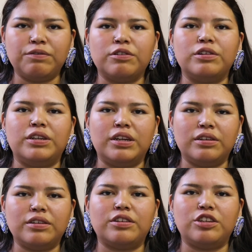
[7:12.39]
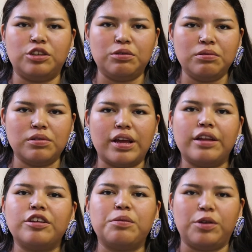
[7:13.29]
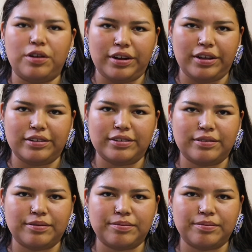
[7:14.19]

for Indigenous youth and communities.